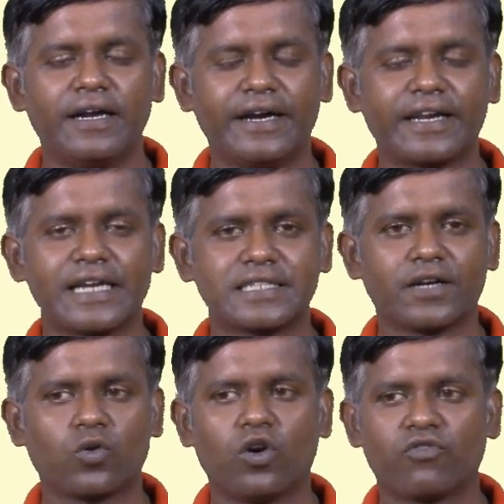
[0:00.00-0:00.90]

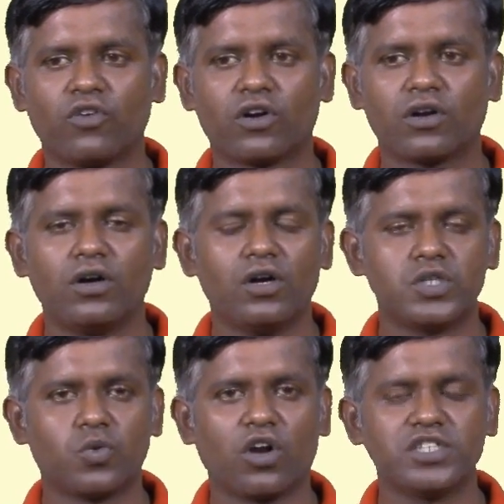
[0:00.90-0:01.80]
International Code for
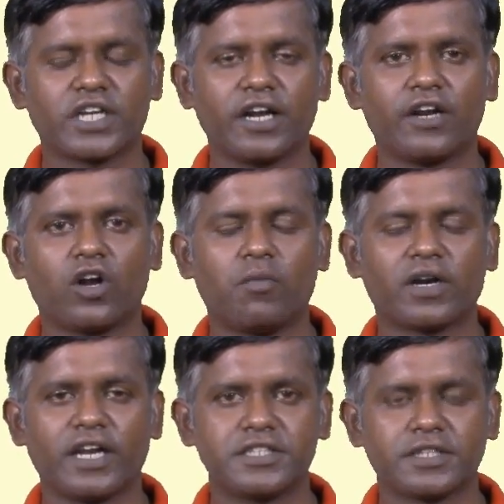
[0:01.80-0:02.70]
Zoological
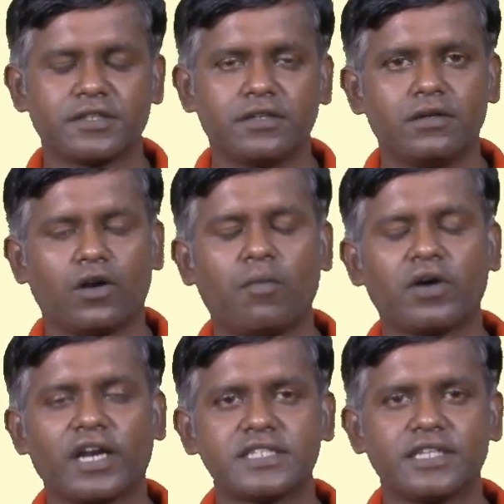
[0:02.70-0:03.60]
Nomenclature.
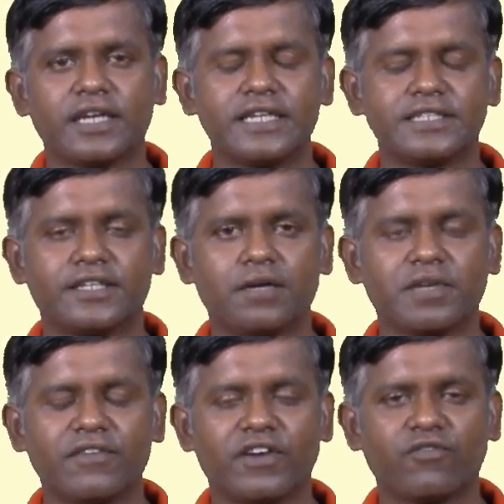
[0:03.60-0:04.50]
Nomenclature, it is a
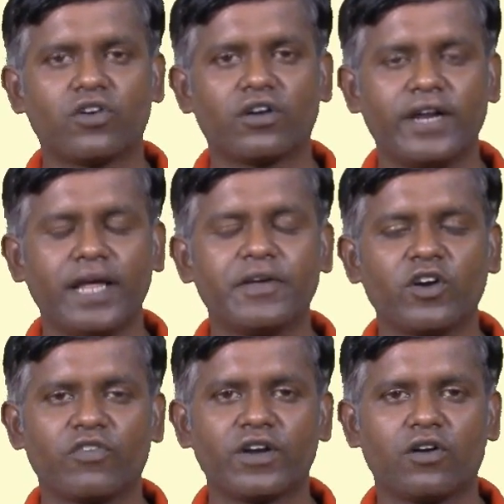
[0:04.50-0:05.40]
term given for
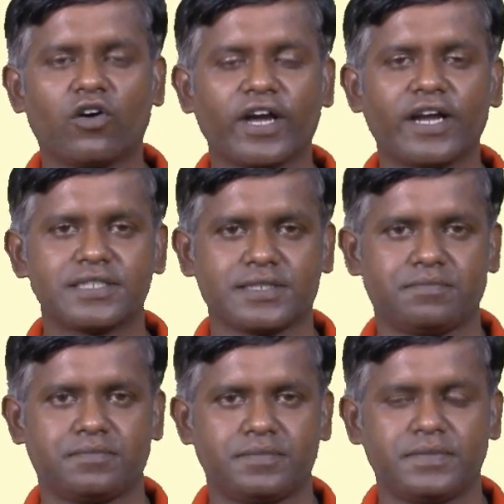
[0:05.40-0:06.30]
naming of an organism.
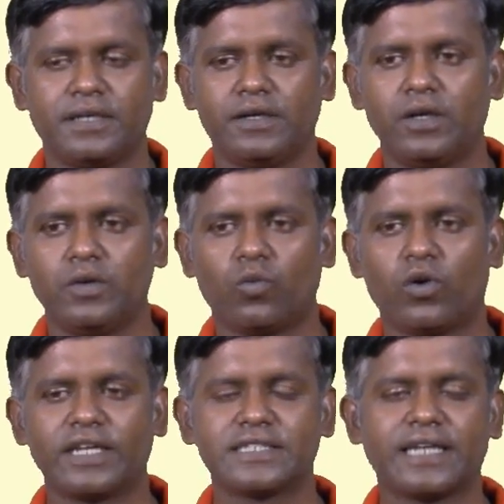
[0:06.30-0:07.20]

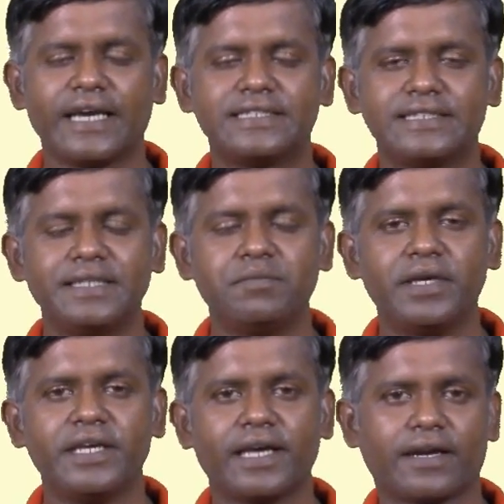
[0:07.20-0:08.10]
What is
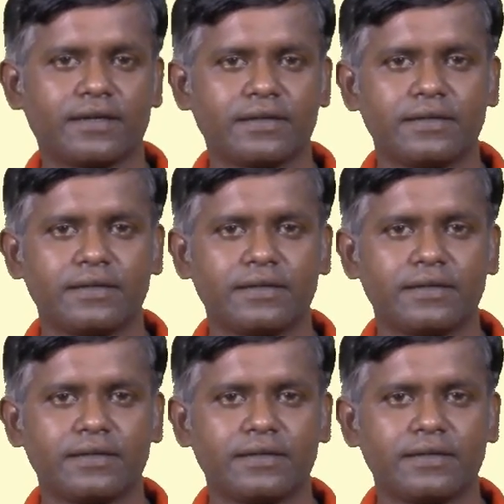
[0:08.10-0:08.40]
ICBN?